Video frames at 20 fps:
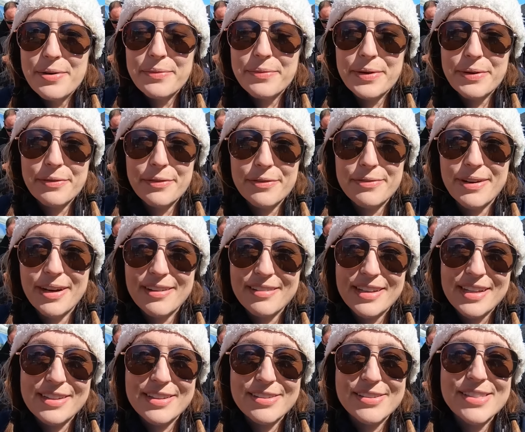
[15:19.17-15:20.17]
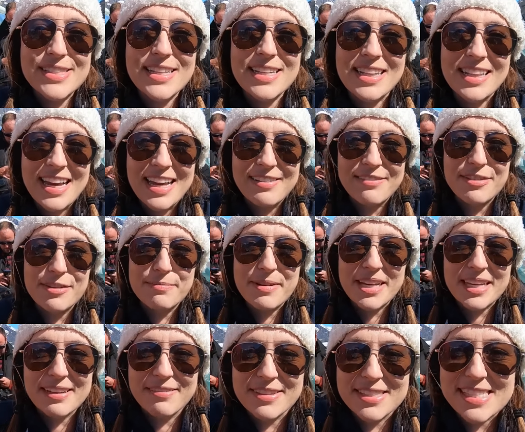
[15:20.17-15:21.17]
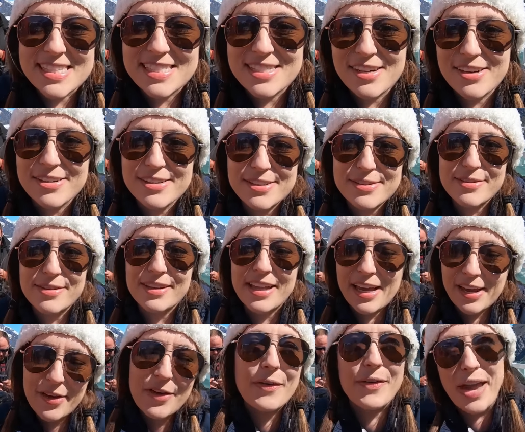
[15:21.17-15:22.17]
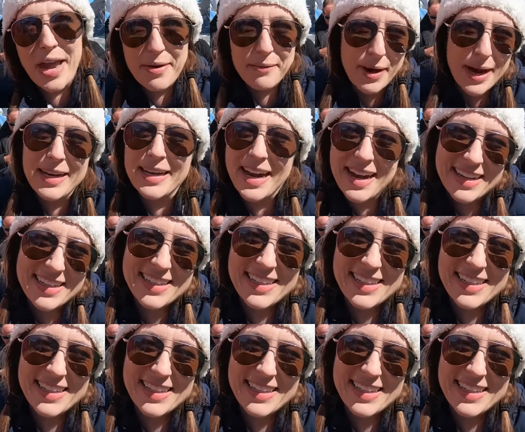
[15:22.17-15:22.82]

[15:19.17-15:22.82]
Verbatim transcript: we were fairly close to the line for Mickey once it started, so we were like, okay, why not?